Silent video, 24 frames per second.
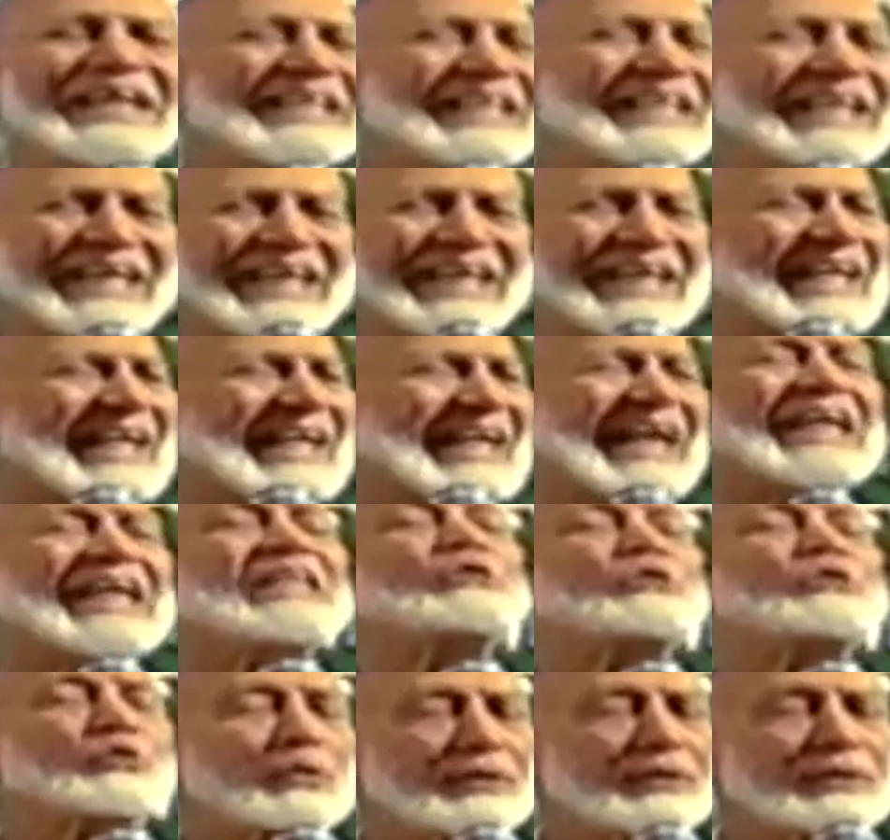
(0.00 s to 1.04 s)
And they
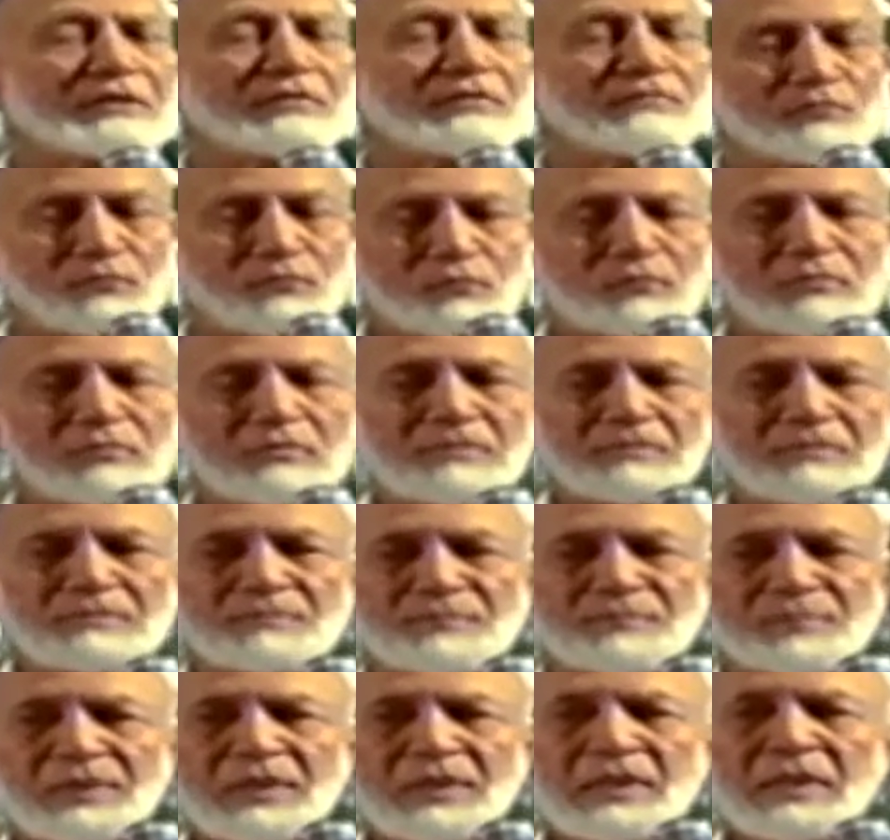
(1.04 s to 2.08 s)
enjoyed the food.